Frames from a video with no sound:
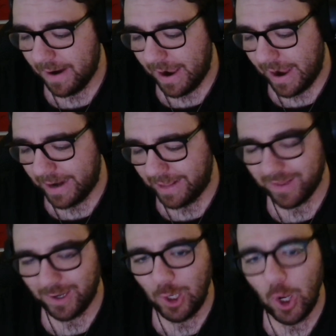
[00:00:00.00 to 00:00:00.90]
And it's
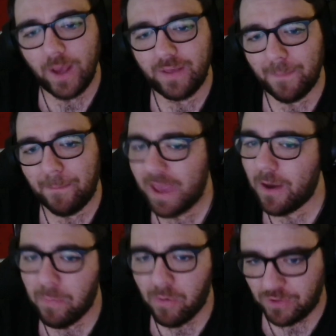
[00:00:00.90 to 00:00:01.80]
a bigger
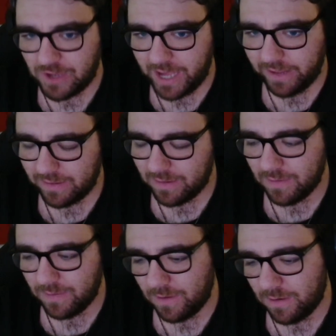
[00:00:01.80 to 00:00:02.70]
project
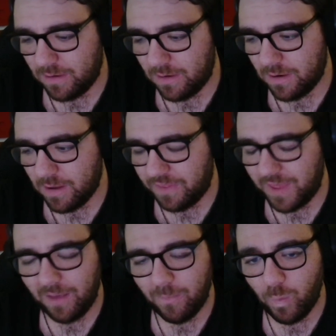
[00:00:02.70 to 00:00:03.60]
than I
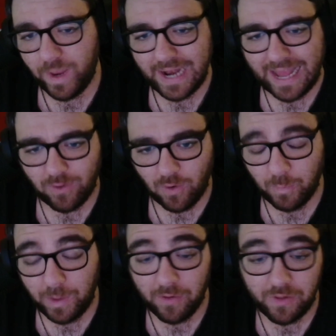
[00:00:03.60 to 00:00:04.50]
think we let on.
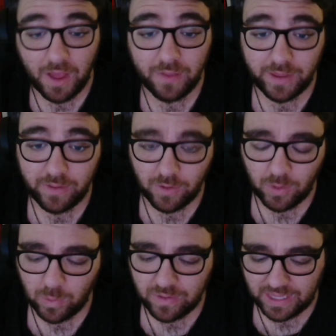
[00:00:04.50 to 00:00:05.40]
We are starting
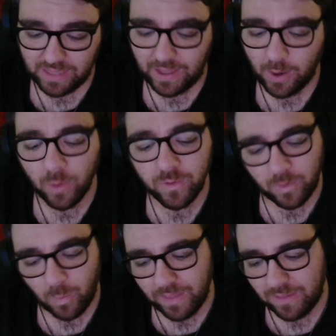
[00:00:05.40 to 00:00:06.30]
to see the
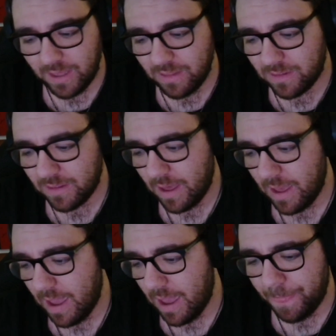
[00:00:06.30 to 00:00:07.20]
consequences.
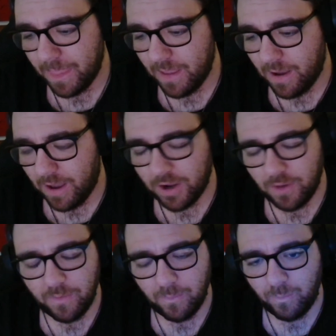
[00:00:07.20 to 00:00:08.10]
I know
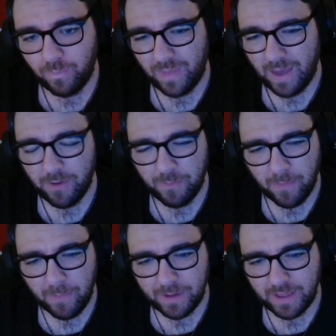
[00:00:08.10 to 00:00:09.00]
that there is
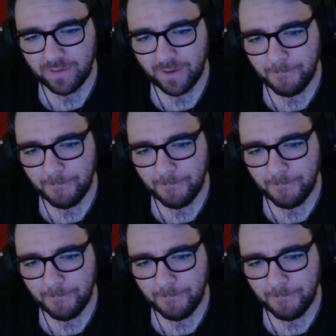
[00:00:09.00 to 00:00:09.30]
probably some